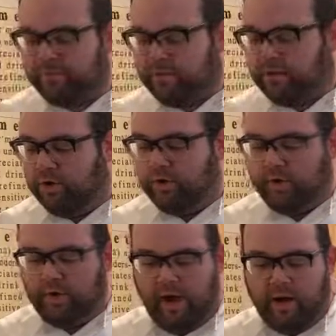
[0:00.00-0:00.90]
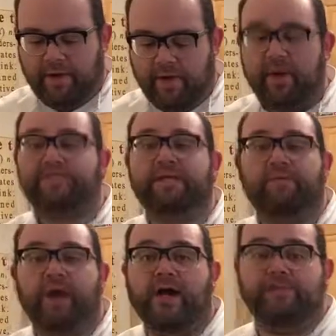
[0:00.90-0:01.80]
Go to my
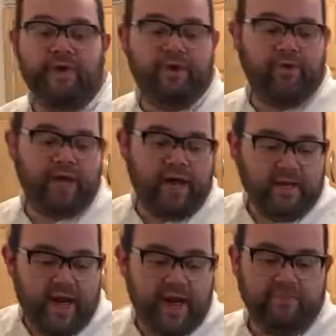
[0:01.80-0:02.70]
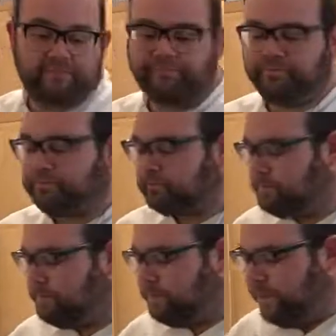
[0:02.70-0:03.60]
website, bryansbakery.net.
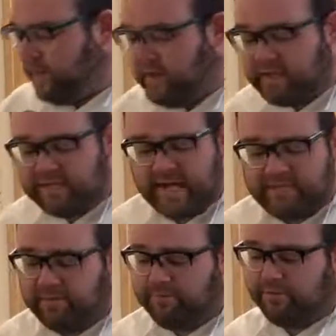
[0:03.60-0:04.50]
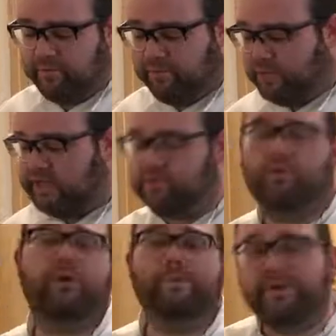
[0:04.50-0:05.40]
Contact me for if you'd like to
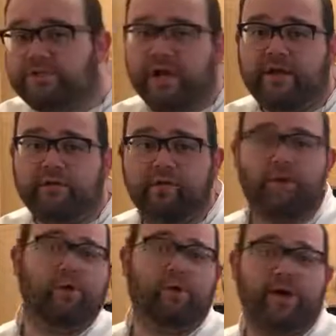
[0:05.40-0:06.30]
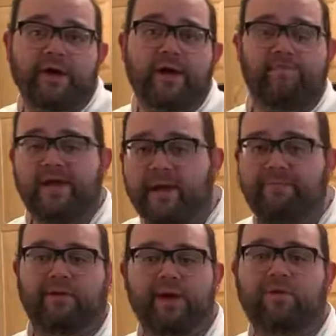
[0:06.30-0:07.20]
order a peach cake and you're in the Baltimore area. I'd be
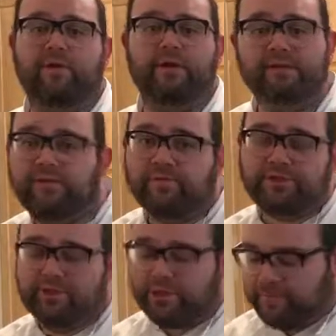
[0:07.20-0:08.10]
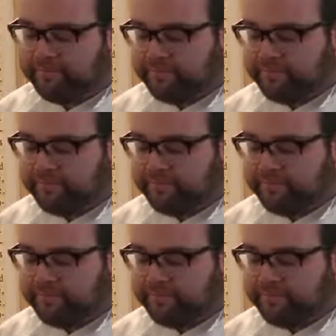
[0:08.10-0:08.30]
happy to bake one and deliver it to you.